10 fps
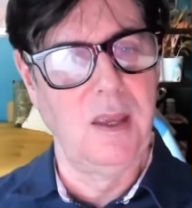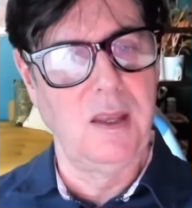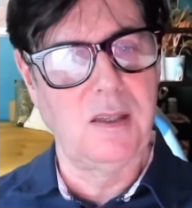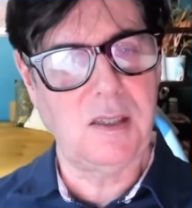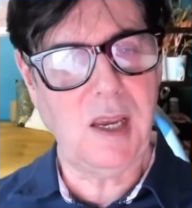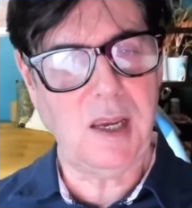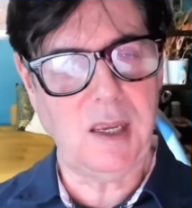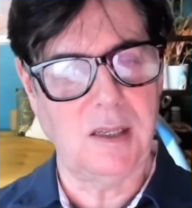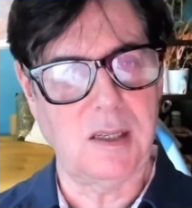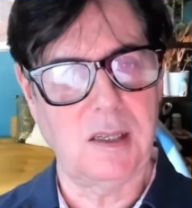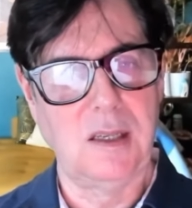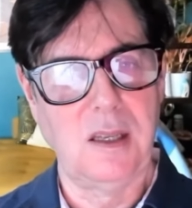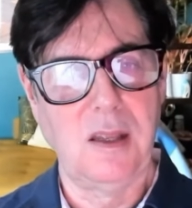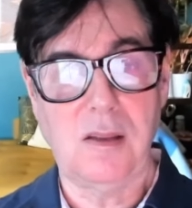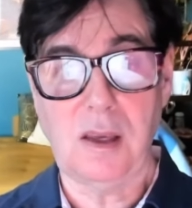Second,
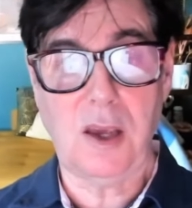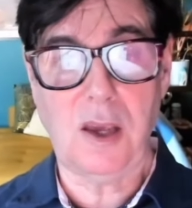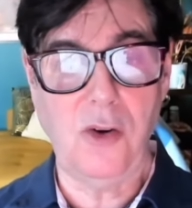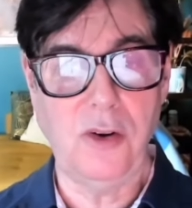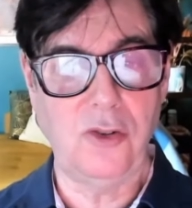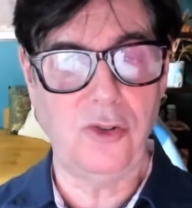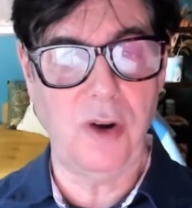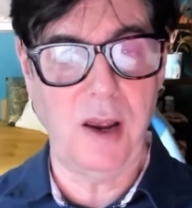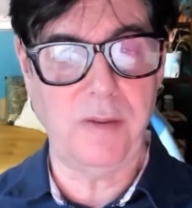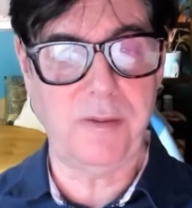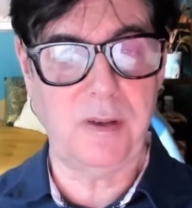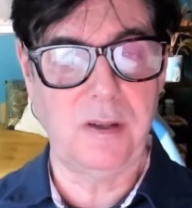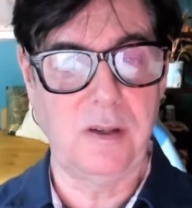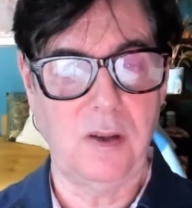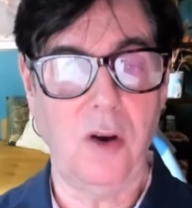The current draft
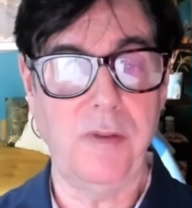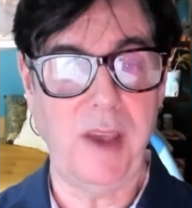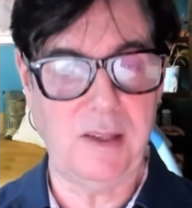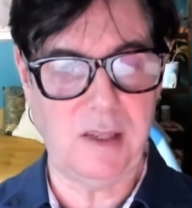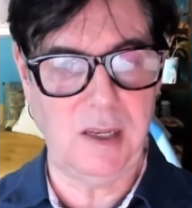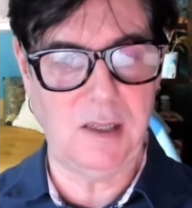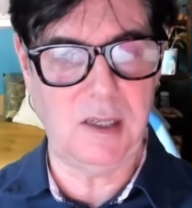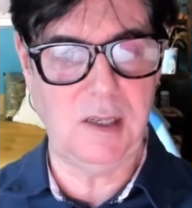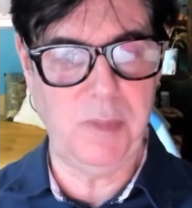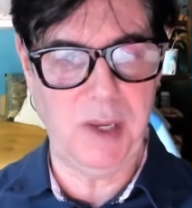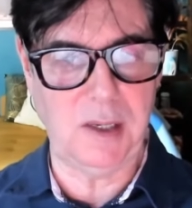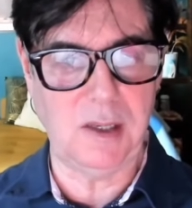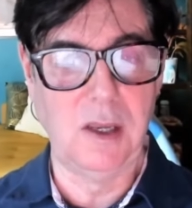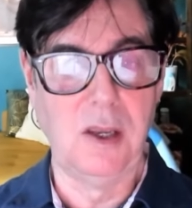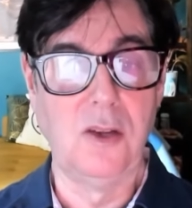of S A T P
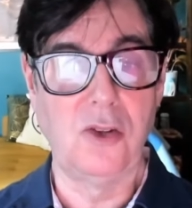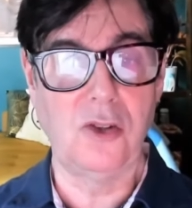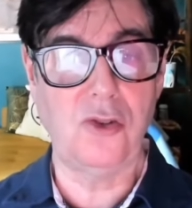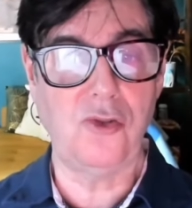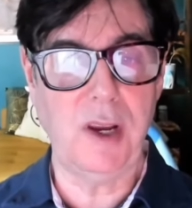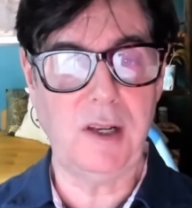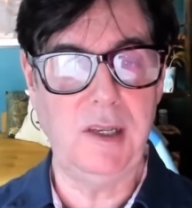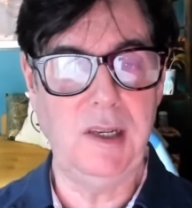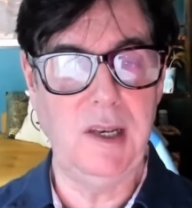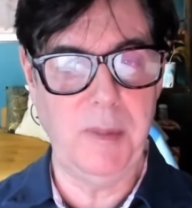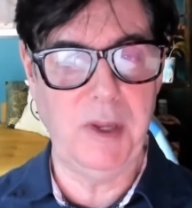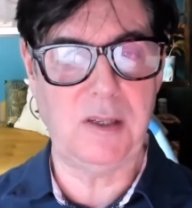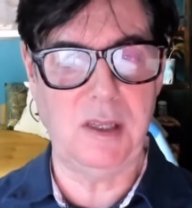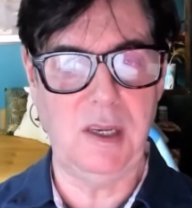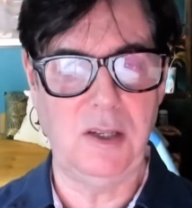strictly limits
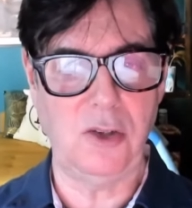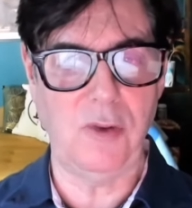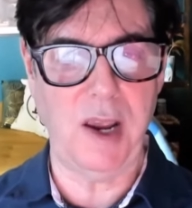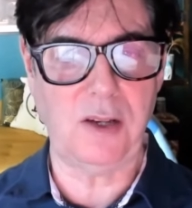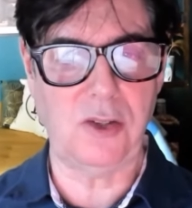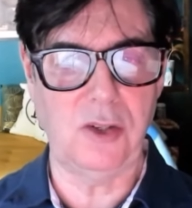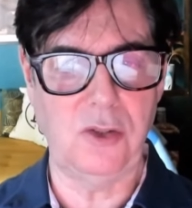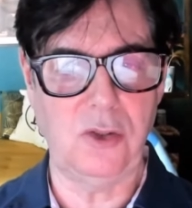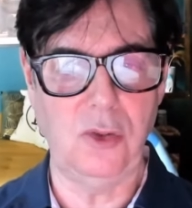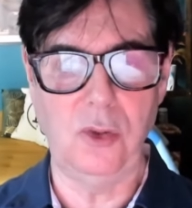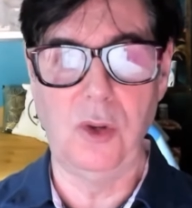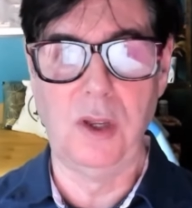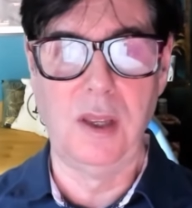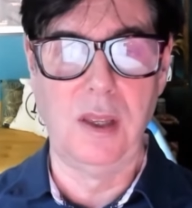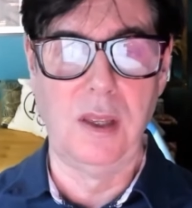the interaction to
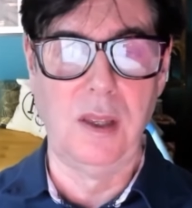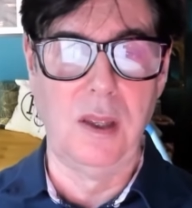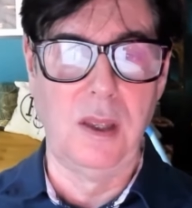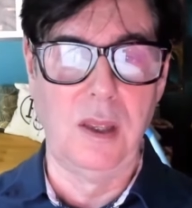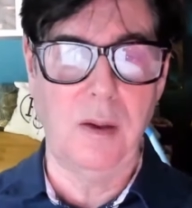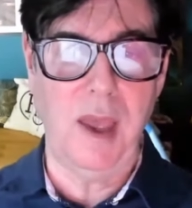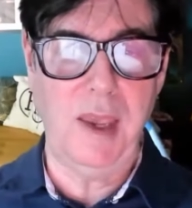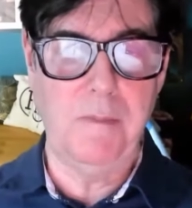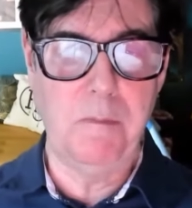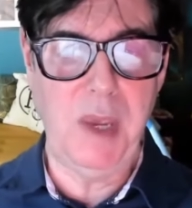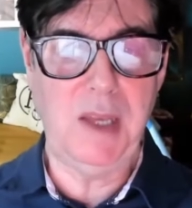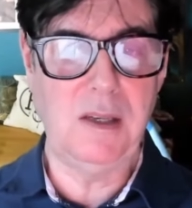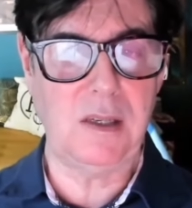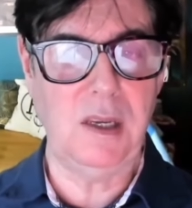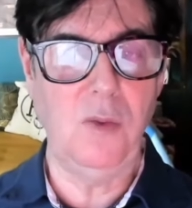a
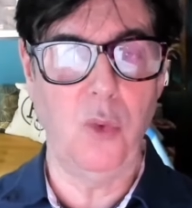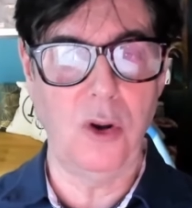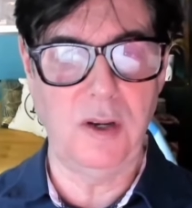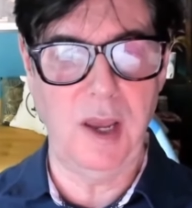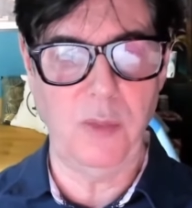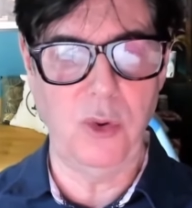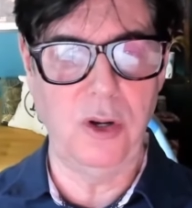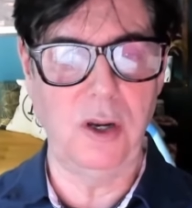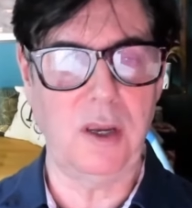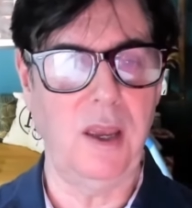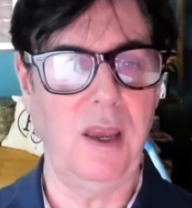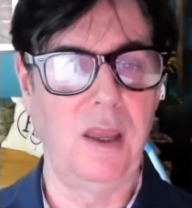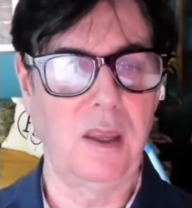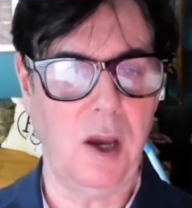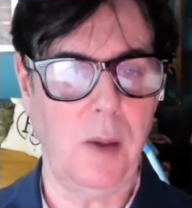mint in one network
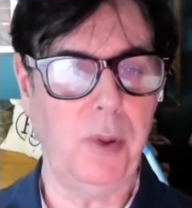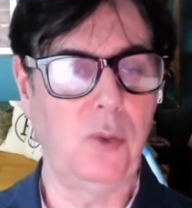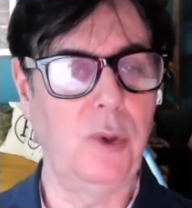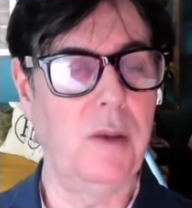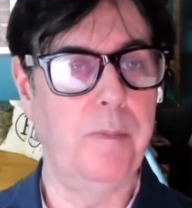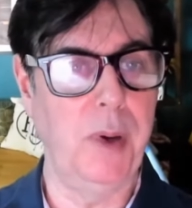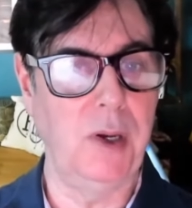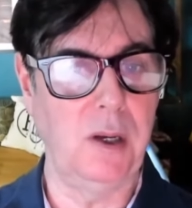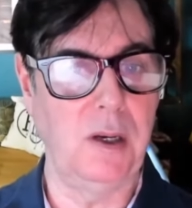coupled with a burn